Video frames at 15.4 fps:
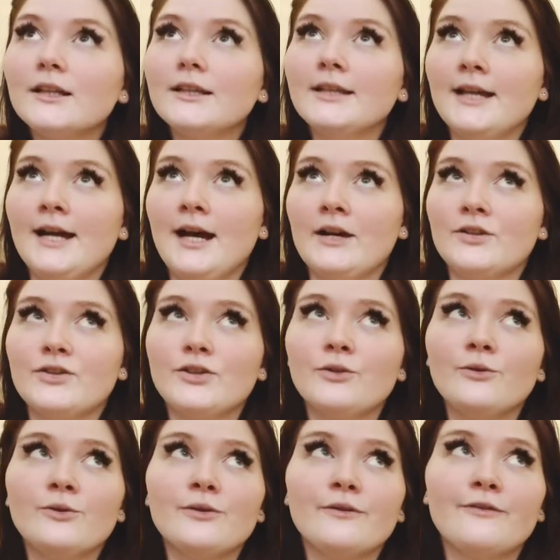Yeah,
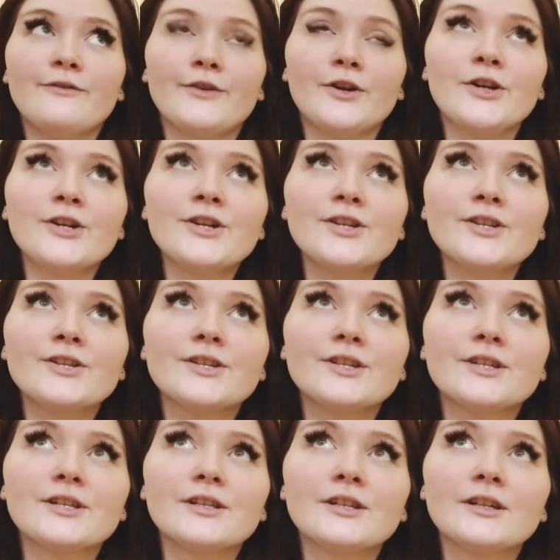so the
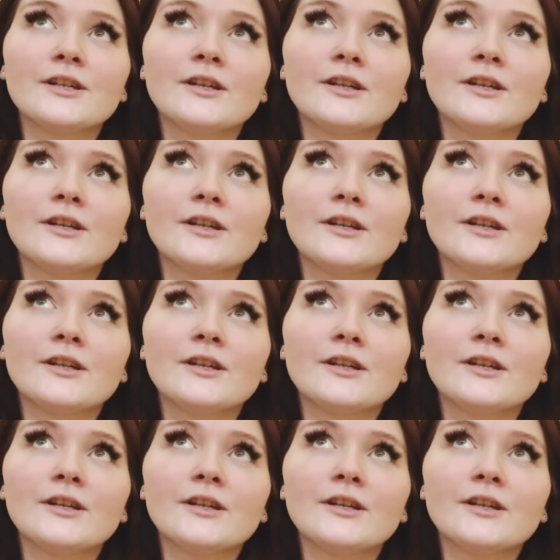first